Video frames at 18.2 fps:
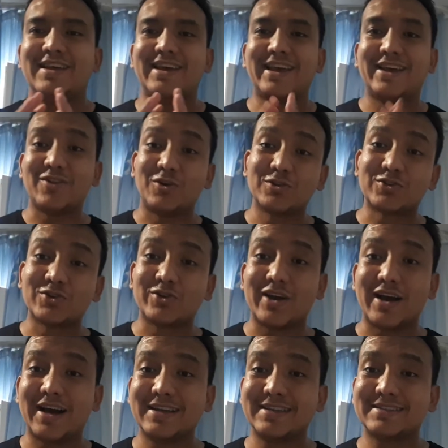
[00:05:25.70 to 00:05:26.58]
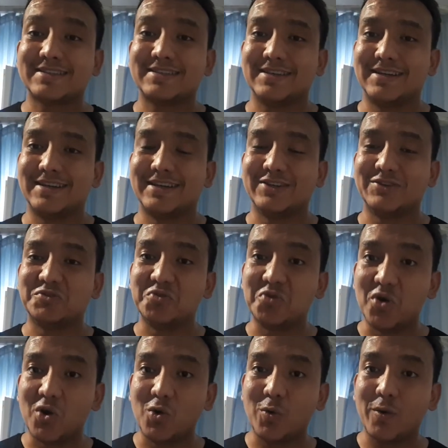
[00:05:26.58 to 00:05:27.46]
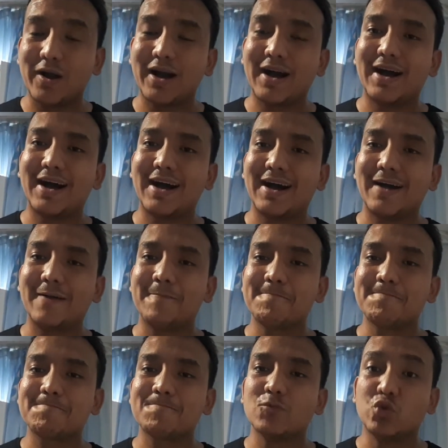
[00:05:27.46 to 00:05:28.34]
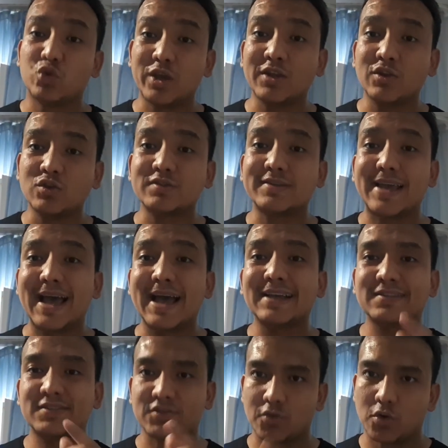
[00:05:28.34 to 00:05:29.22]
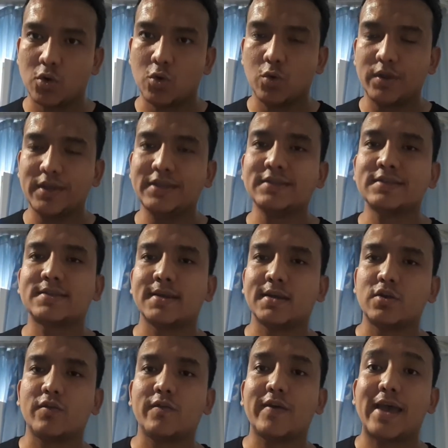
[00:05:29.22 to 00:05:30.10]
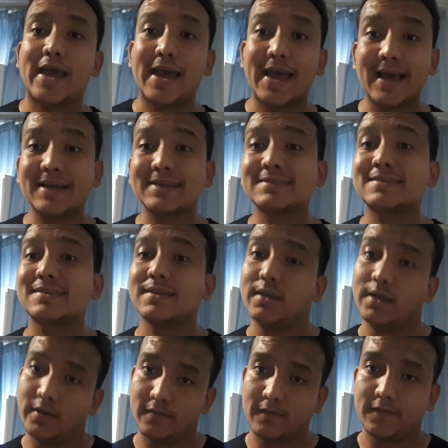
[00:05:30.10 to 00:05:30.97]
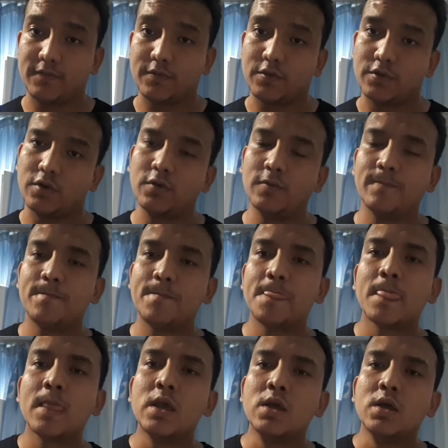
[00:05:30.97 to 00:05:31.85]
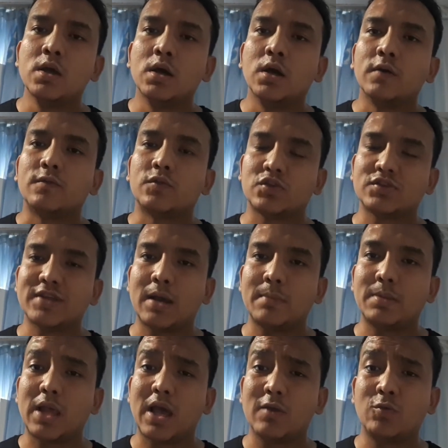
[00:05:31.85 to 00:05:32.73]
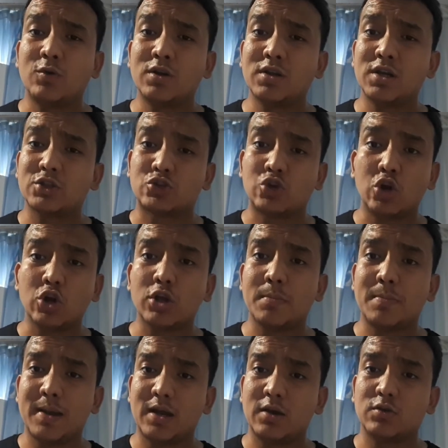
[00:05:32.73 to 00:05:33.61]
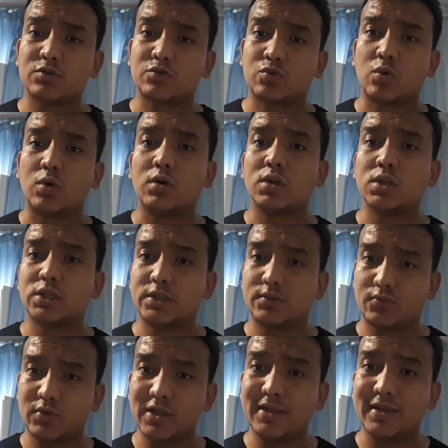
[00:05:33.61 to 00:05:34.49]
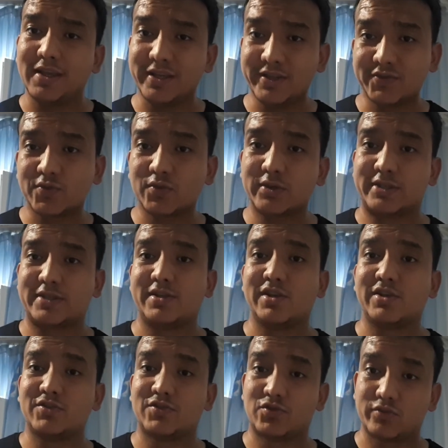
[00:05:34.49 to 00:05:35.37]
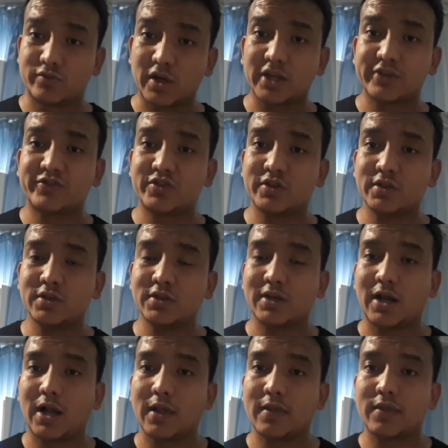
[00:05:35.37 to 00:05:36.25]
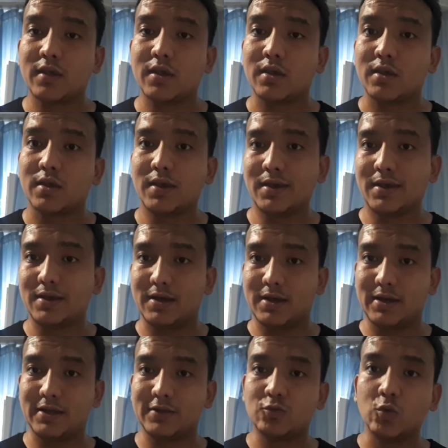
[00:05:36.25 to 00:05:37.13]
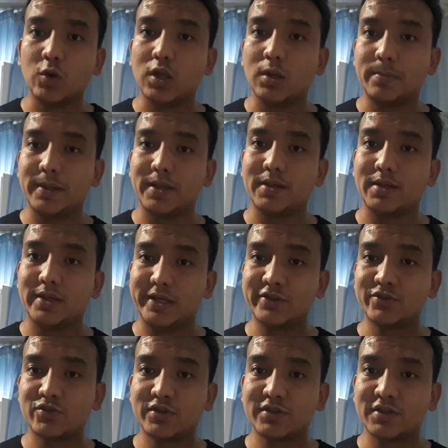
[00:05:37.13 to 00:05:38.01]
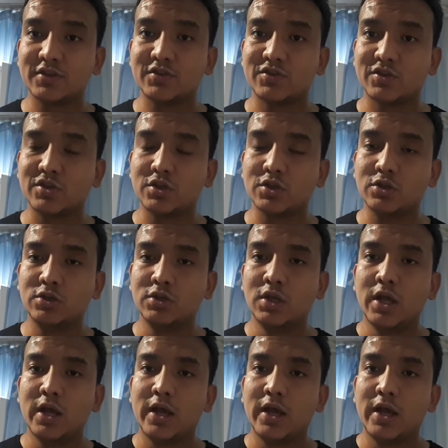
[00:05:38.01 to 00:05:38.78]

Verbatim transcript: and also guys uh, you know uh, you can use as row instead of as if you know for example I want to talk about one really interesting structure I think uh, it will be interesting to you